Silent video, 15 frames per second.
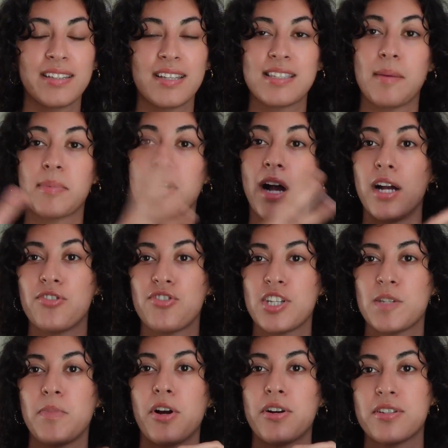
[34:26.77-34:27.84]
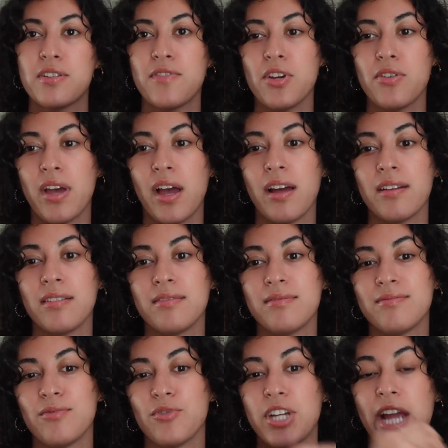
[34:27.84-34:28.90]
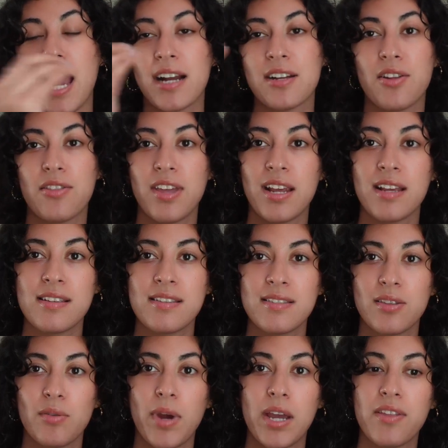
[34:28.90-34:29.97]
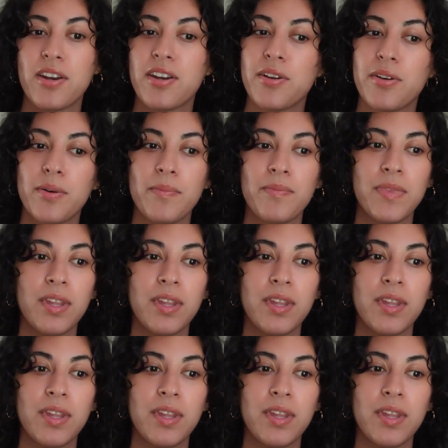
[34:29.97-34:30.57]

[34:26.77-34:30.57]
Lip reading: the subconscious parts of you that react to things the way they do,